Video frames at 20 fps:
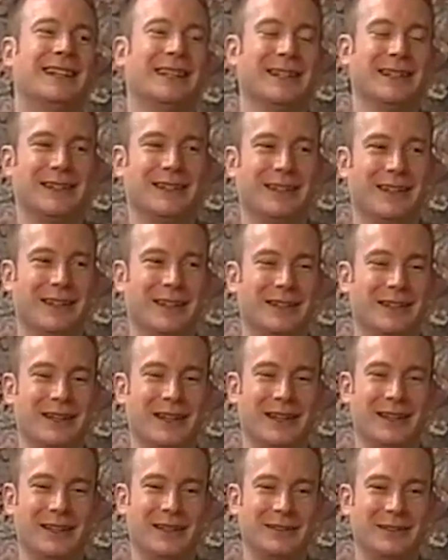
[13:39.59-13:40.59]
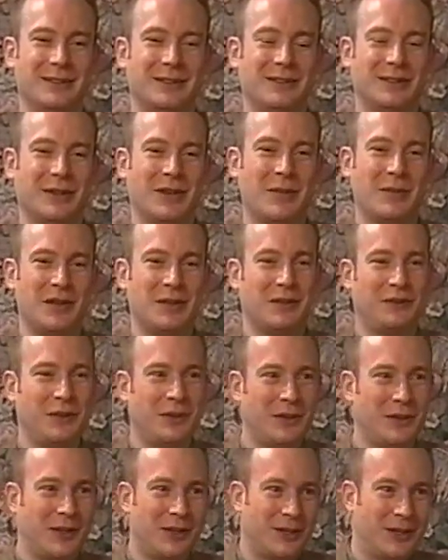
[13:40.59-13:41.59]
yeah. And uh, so I mean, if
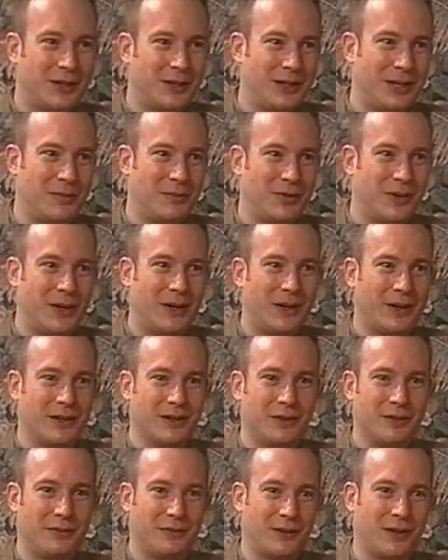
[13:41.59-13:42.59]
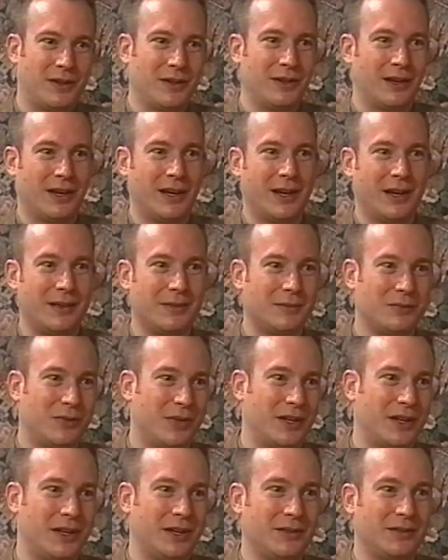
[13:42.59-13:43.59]
you're the clarinet player in a front line
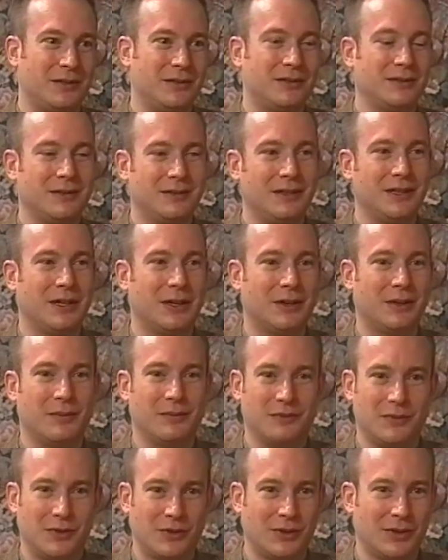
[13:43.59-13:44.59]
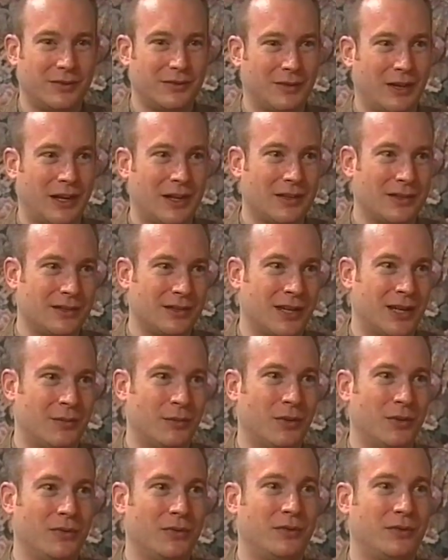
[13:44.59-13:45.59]
playing, you know, sort of
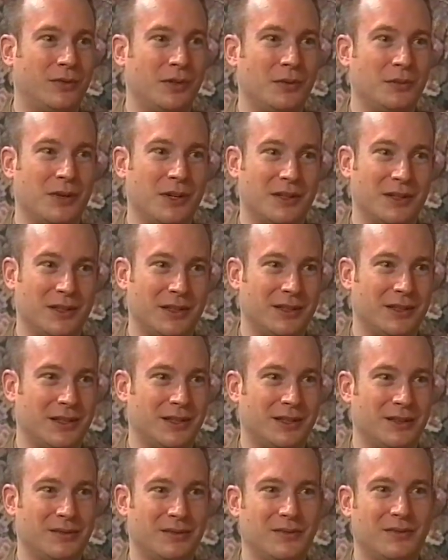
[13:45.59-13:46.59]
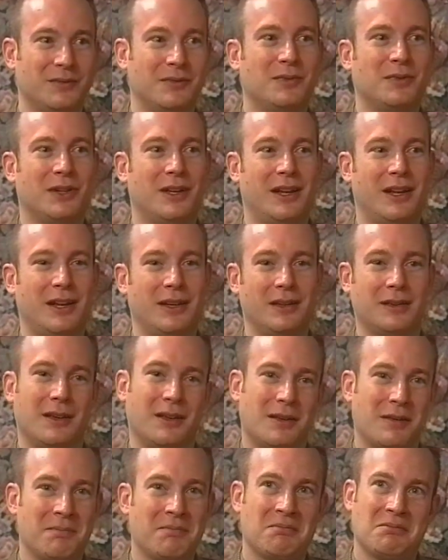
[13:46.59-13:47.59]
ensemble freewheeling kind of playing,
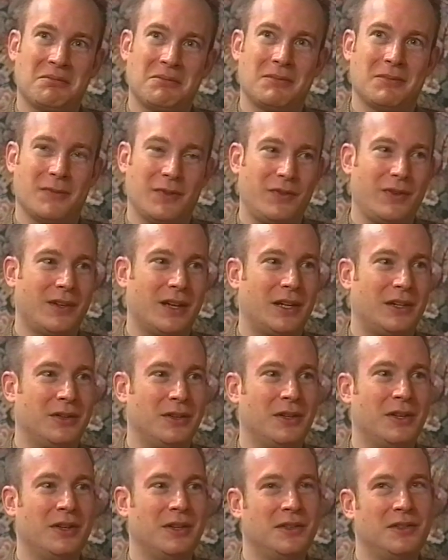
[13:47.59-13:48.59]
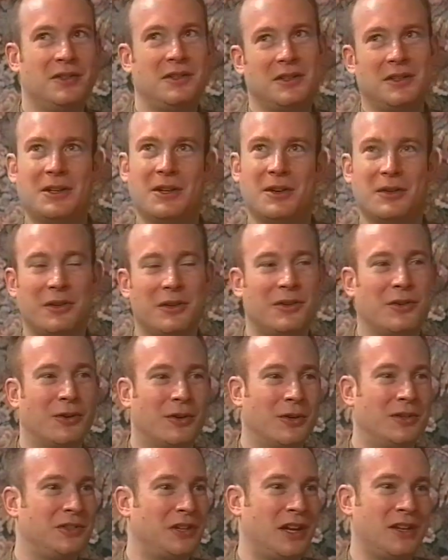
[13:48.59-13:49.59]
if you got good ears, you can hear the
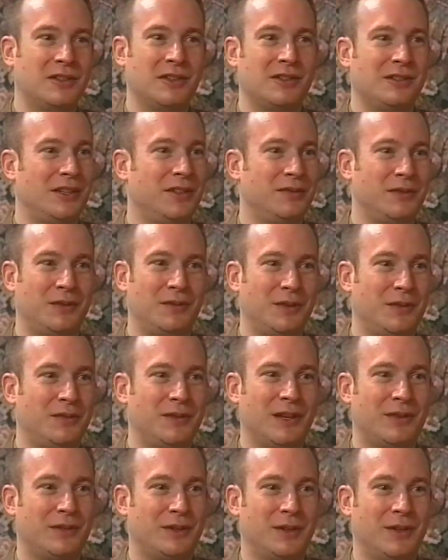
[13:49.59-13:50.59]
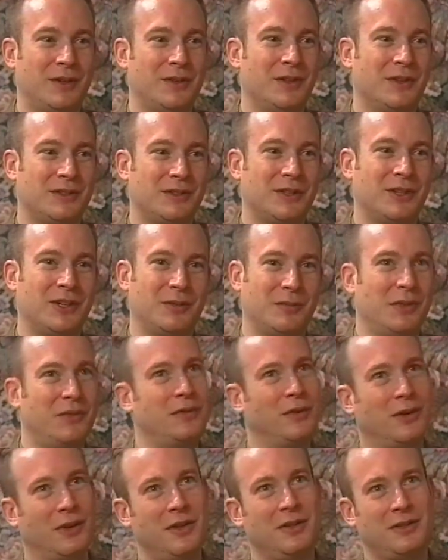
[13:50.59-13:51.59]
chord changes. Even if you've never heard the song
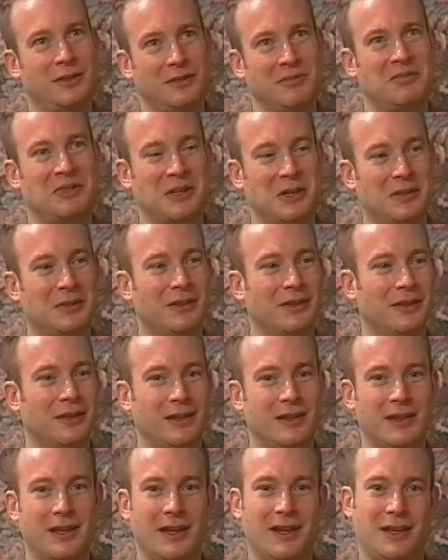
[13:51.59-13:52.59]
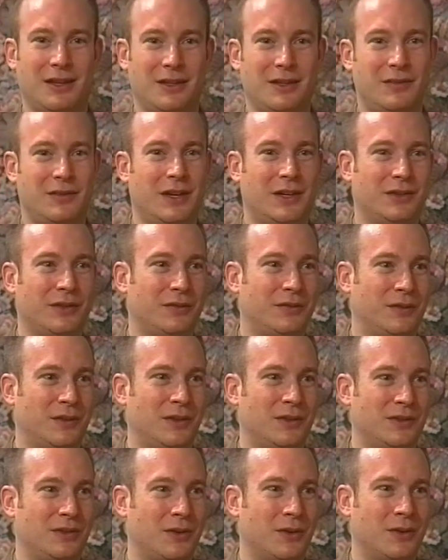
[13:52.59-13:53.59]
before, you can generally, you've got the
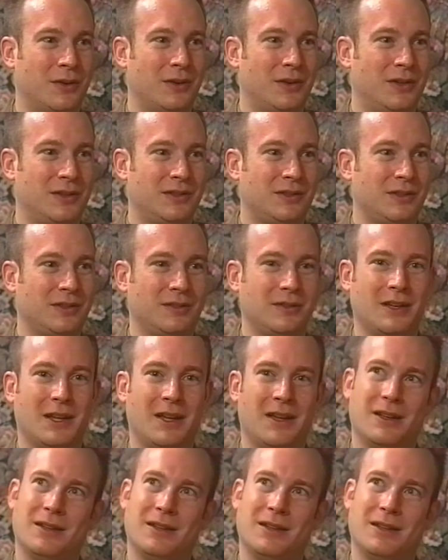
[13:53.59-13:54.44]
first chorus to